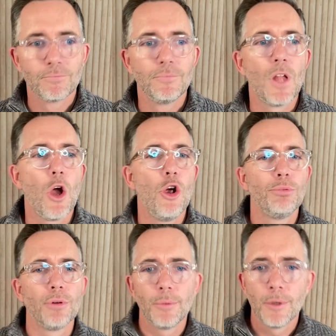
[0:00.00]
No
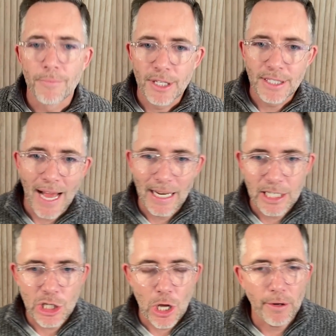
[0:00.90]
problem. The Daily
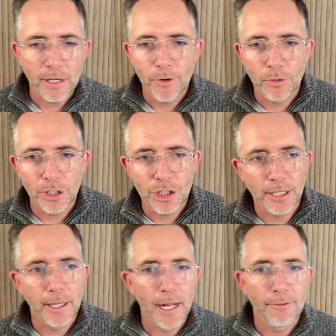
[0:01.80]
Stoic, if you want to check
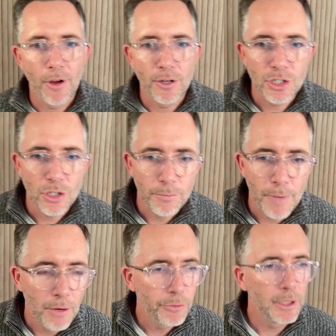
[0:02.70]
that out, folks, I'm
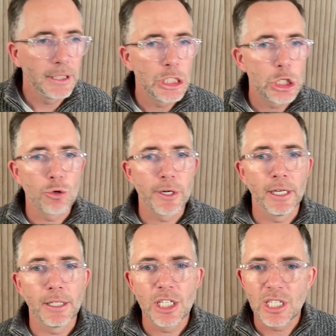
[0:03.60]
really enjoying it.
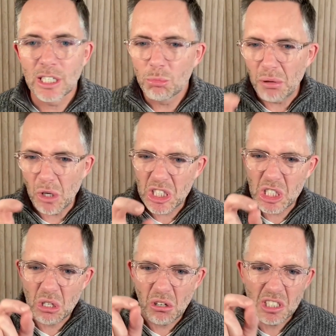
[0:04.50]
It's just little
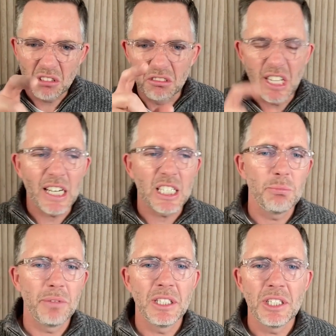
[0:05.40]
bite-sized little nuggets,
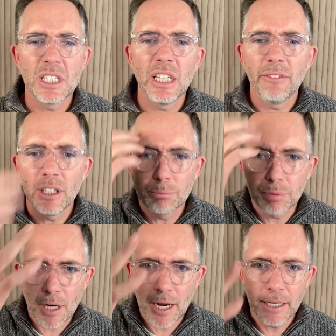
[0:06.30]
Ben, just to give your little
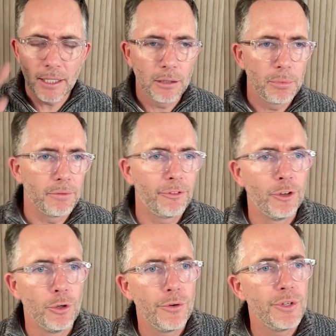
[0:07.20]
brain a little bit of
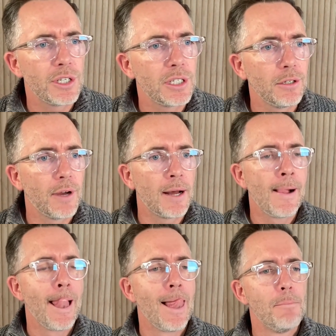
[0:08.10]
food just to
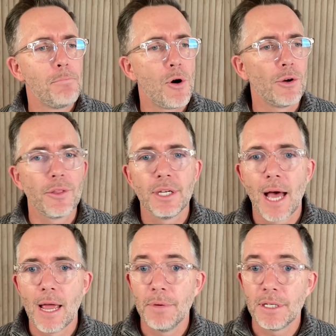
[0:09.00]
ponder the
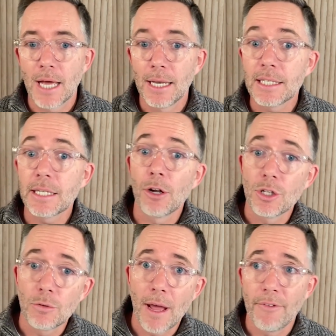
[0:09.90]
day. But let's get on
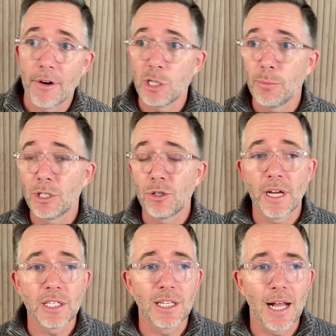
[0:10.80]
to our very special
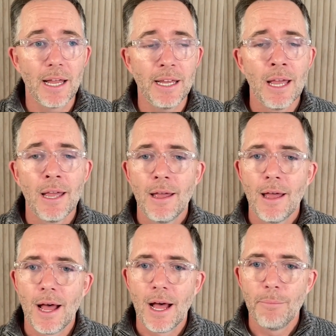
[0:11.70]
guest today,
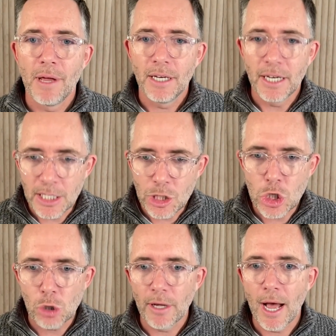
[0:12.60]
Ben. It is
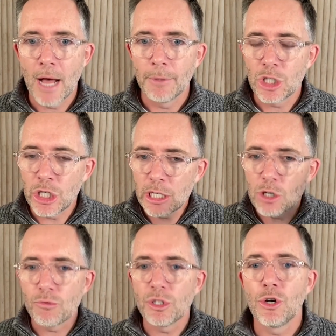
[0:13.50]
Julia Hartman. She is
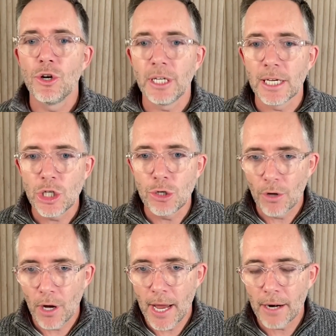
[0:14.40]
a returning guest. You and
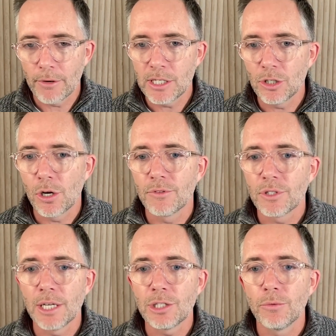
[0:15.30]
I had a recent
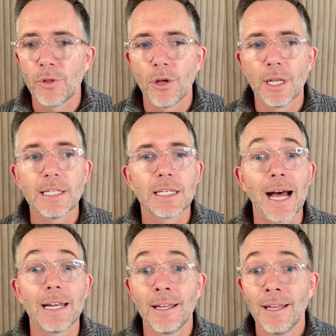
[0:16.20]
conversation with her. Let's
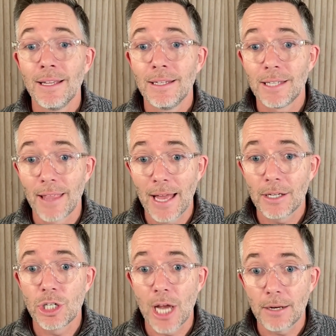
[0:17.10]
cut to
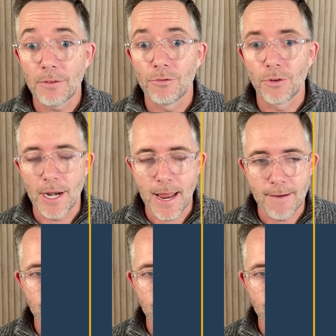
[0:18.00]
that chat right now.